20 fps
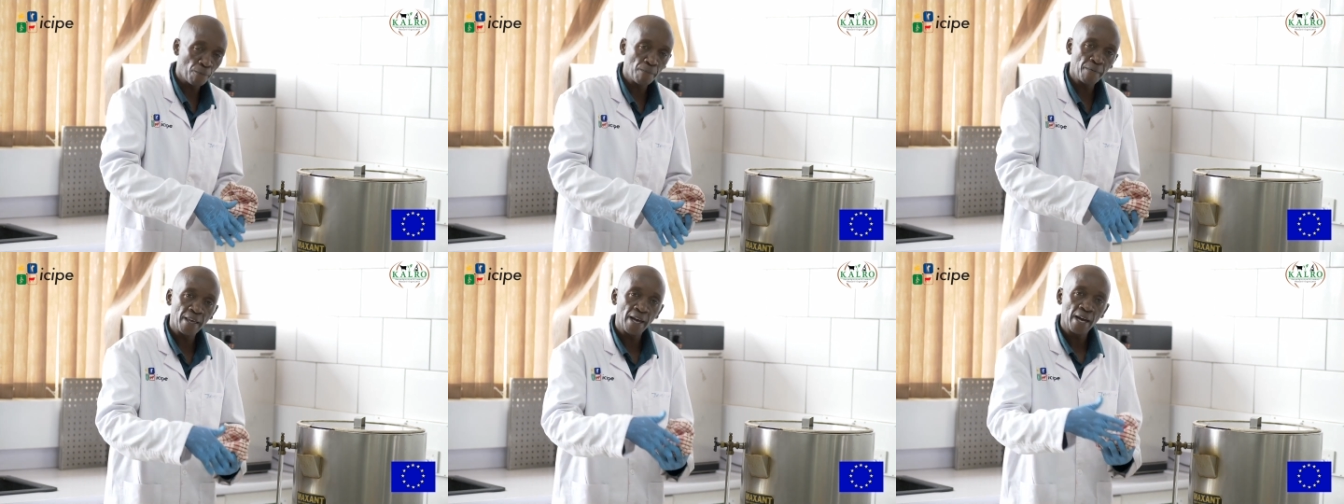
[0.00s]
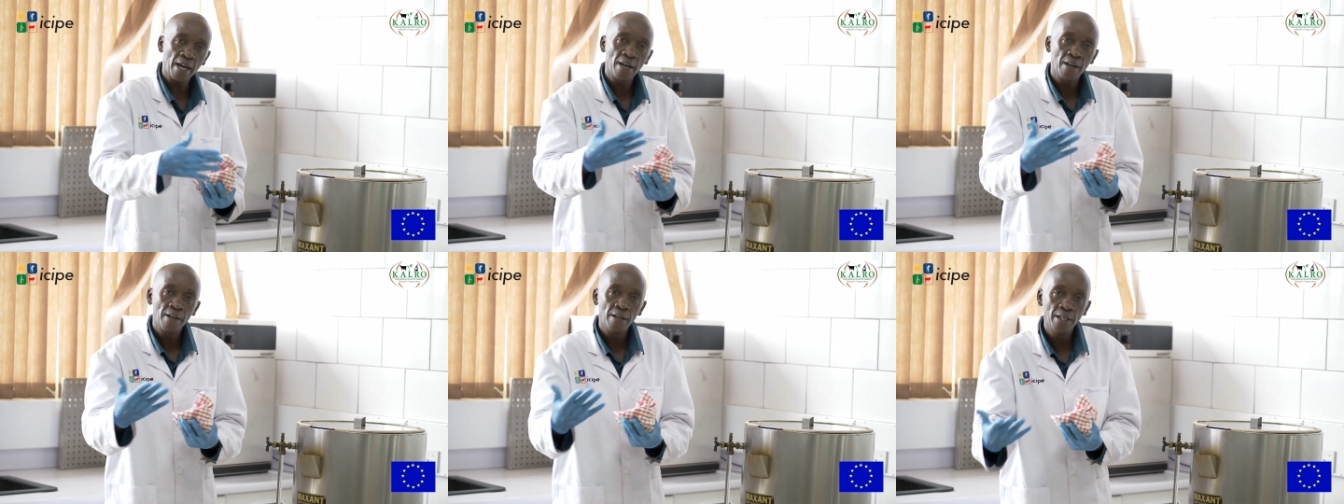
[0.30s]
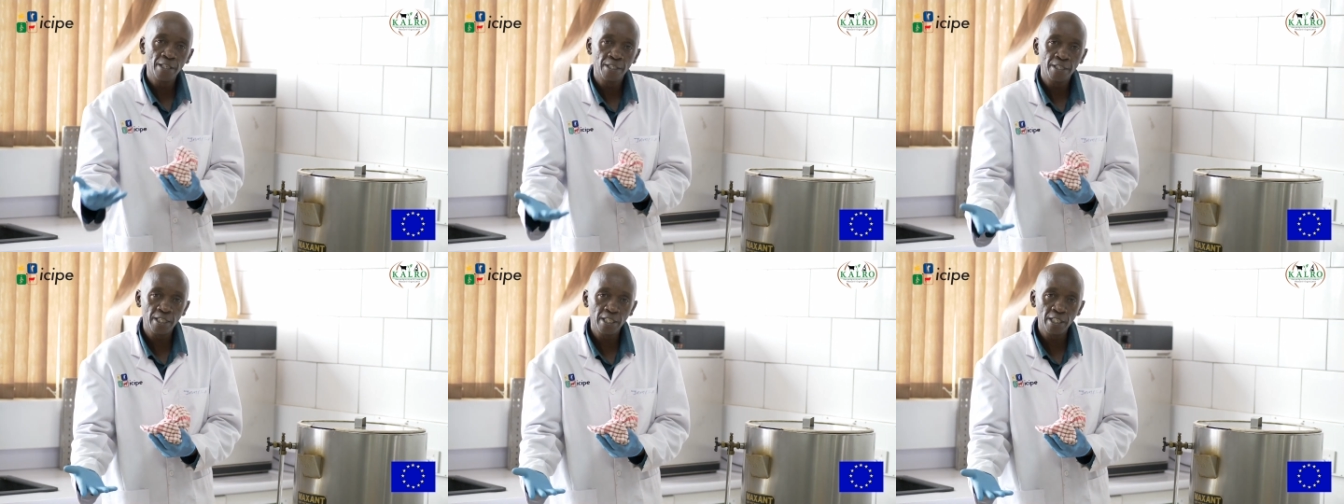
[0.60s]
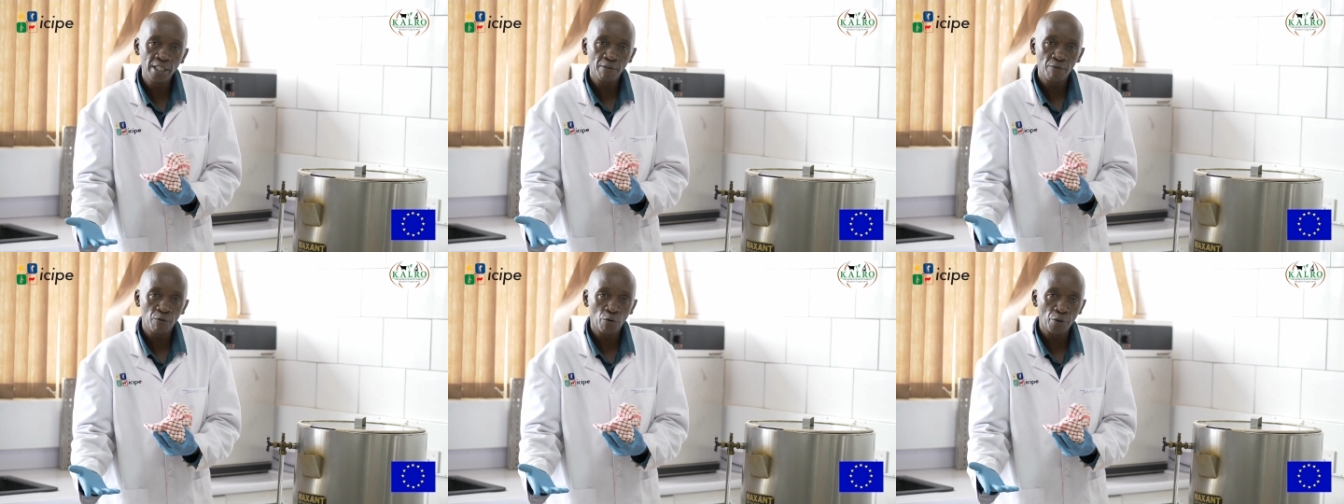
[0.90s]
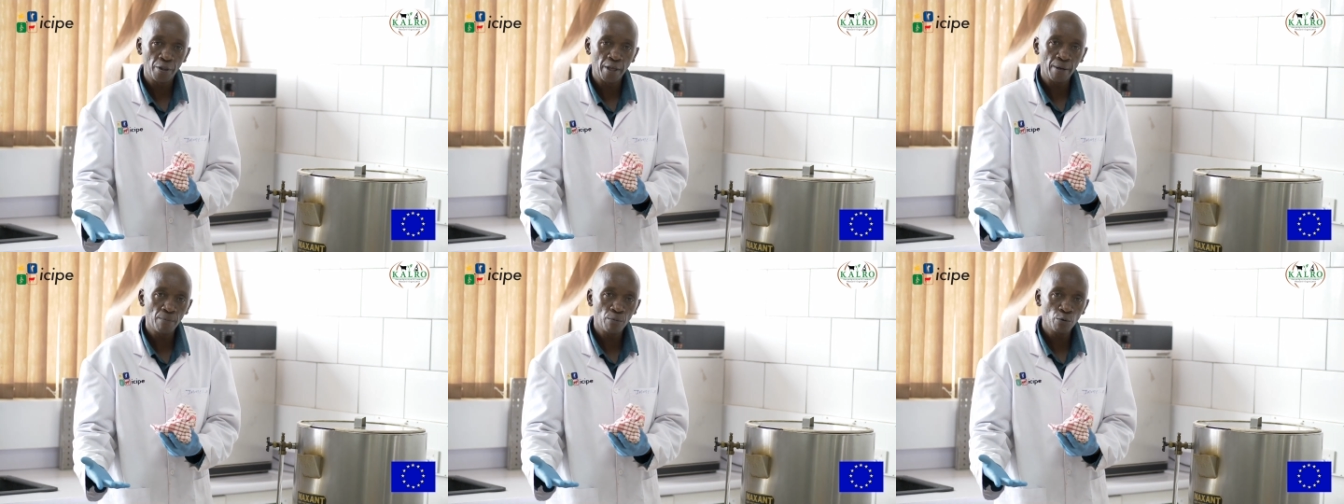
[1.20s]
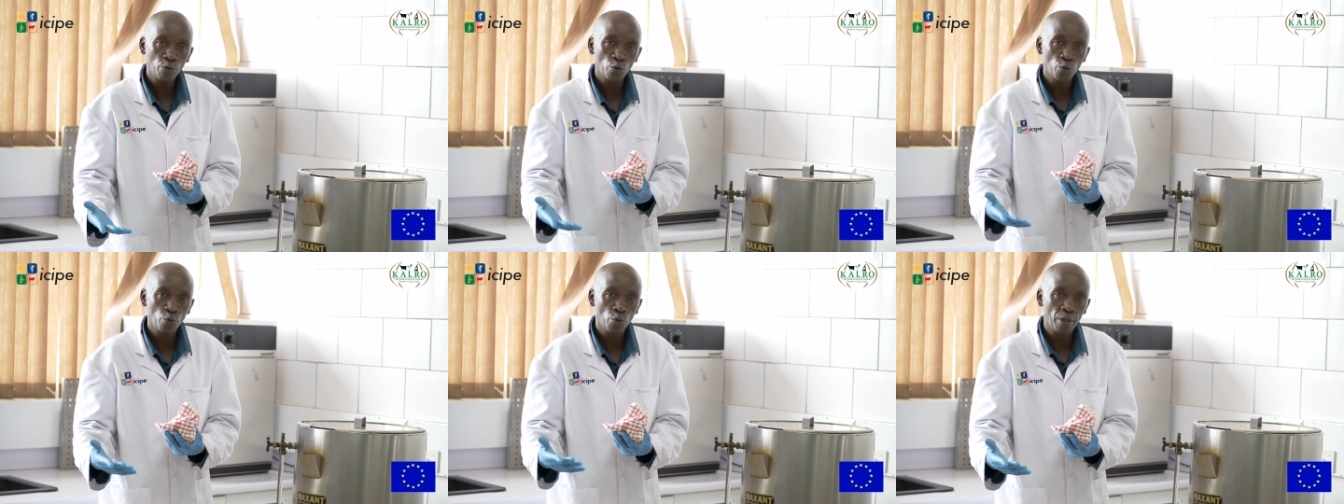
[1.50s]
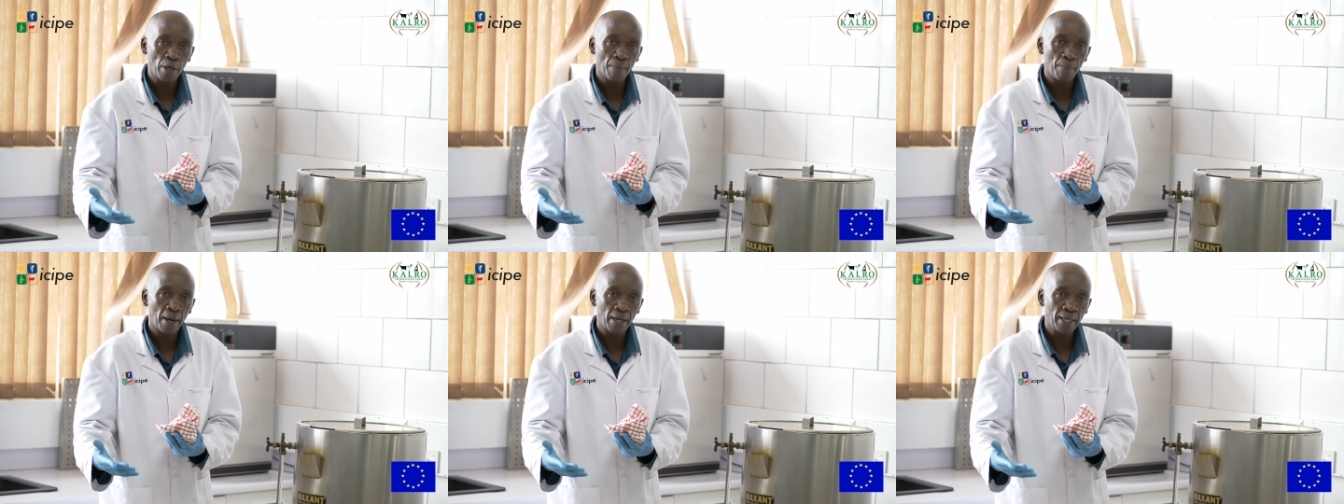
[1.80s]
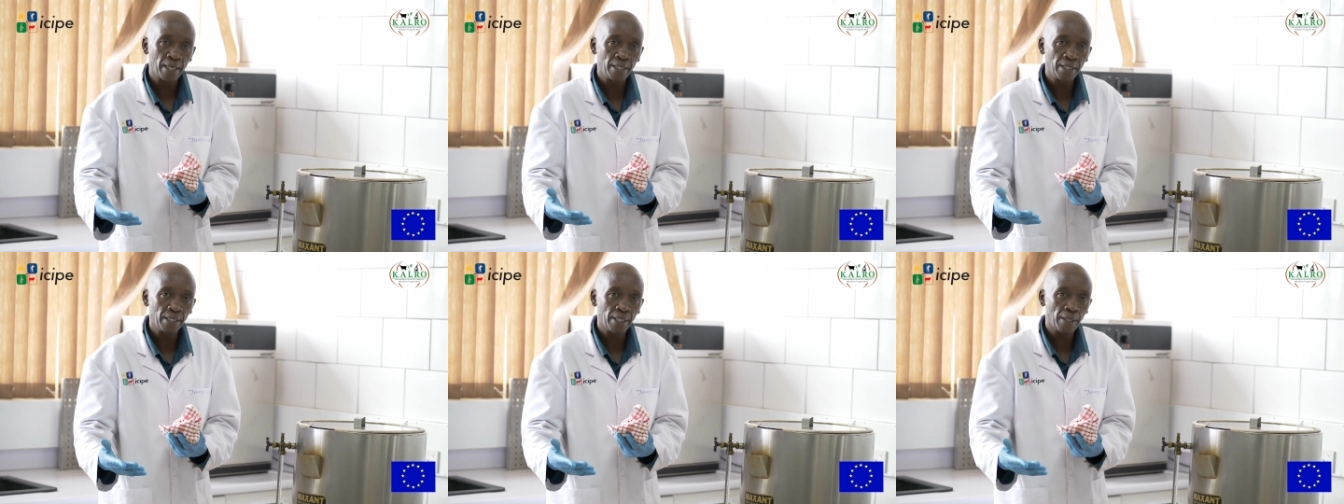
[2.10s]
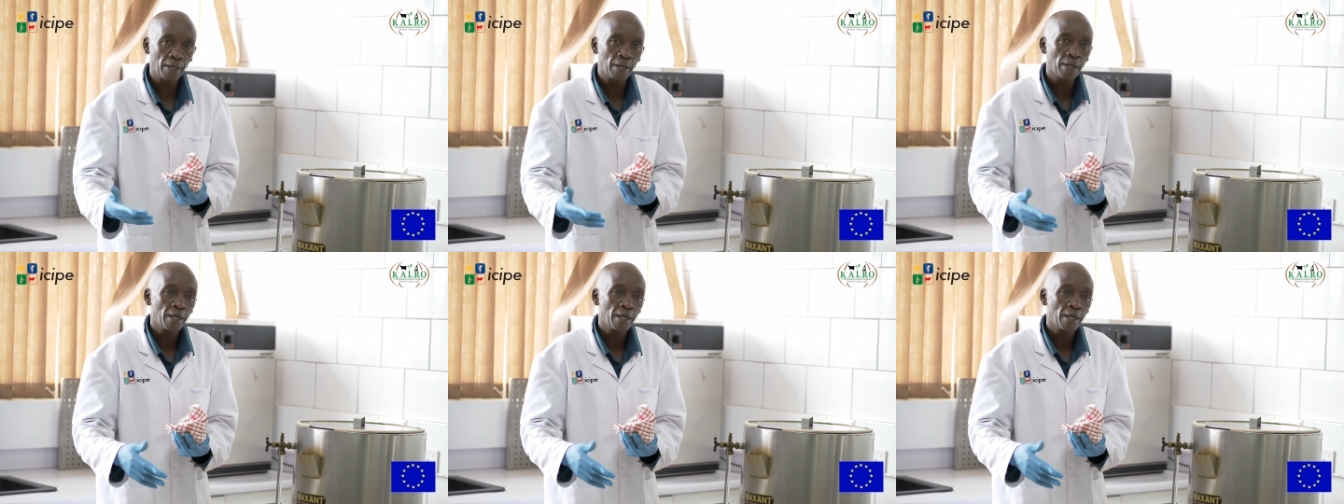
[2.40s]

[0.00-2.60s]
there, it's easy for them to do the packaging.